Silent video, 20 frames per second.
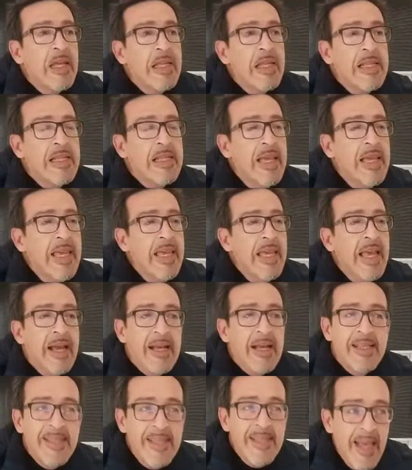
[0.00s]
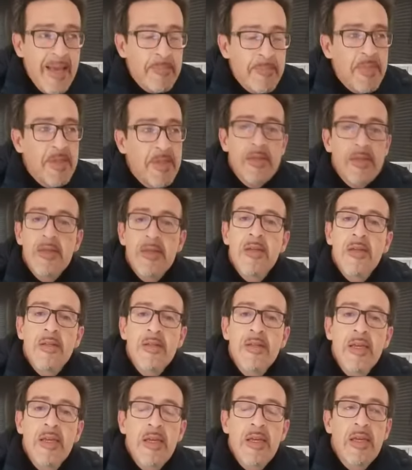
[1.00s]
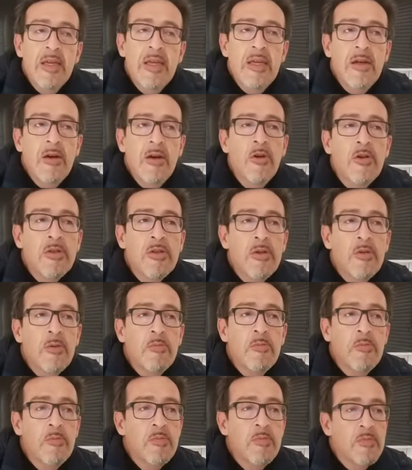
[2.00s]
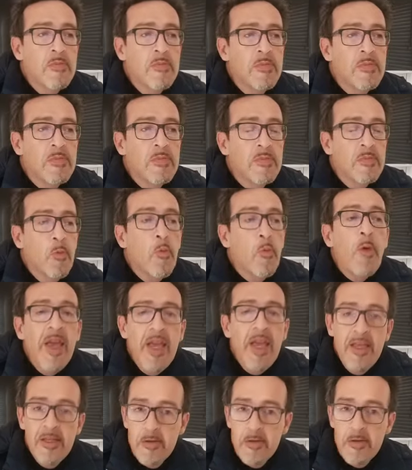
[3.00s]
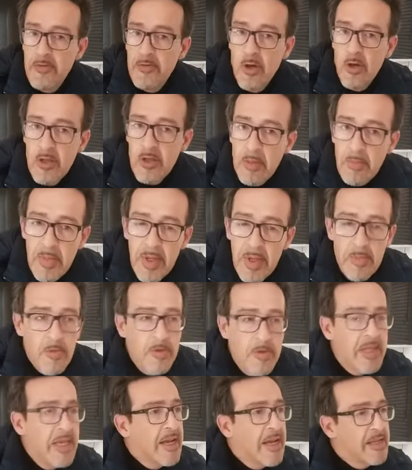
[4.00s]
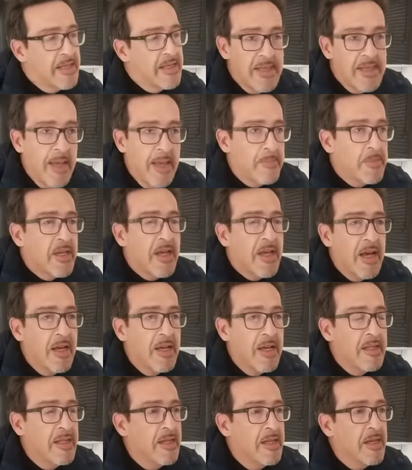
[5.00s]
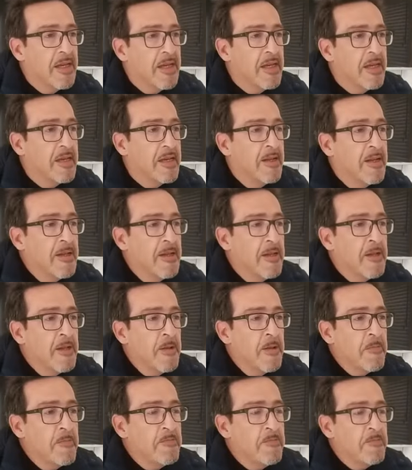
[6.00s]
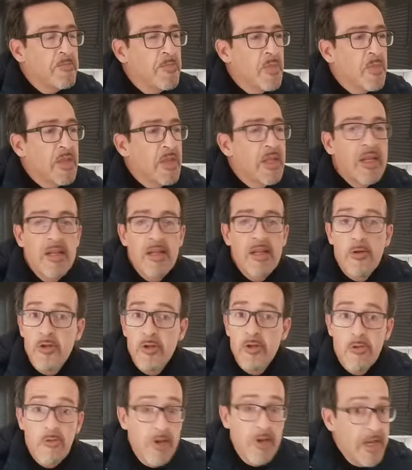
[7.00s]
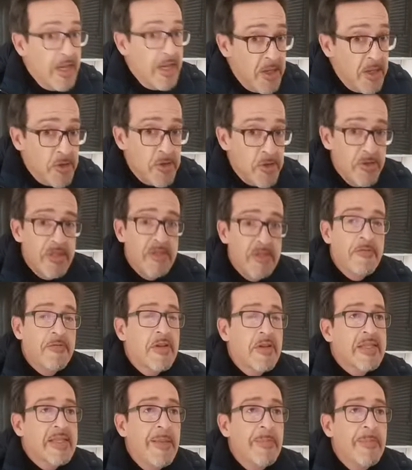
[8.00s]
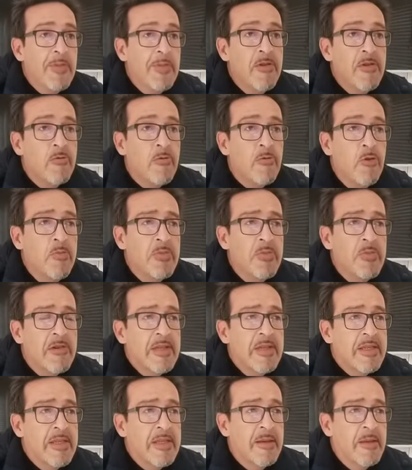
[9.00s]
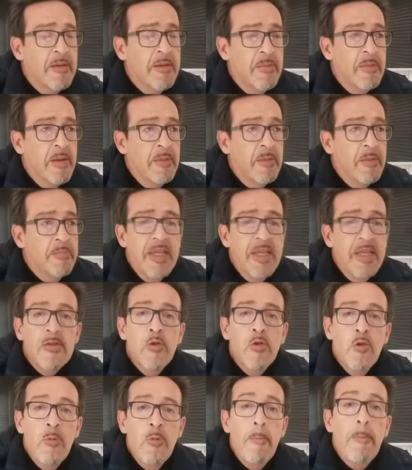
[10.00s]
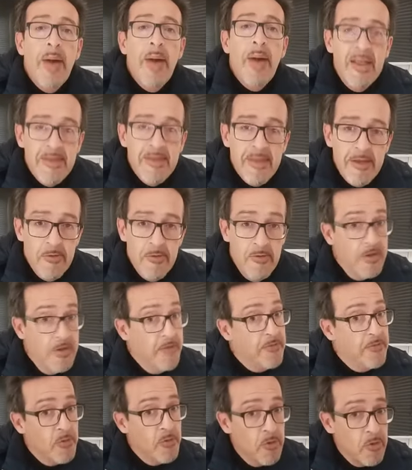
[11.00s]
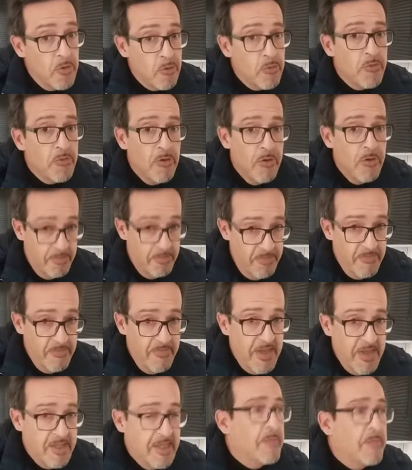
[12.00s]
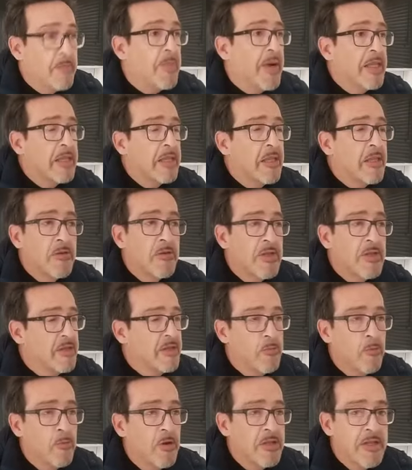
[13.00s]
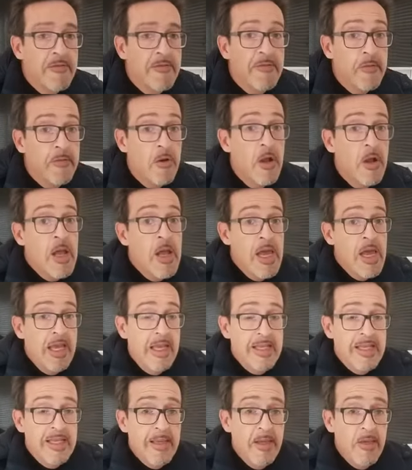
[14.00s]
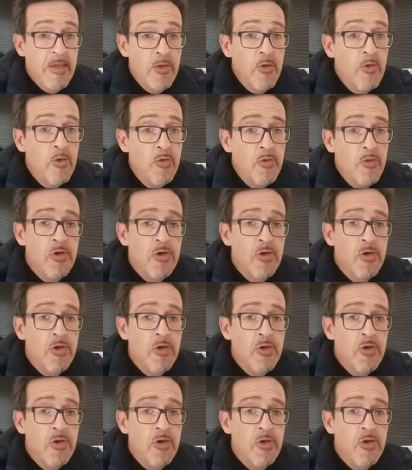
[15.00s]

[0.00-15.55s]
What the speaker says: they accept the other ways of the other people. They accept the other religions. For example, in Rome there is a place called Pantheon. If you go to Rome, visit Pantheon. It's wonderful. It's a huge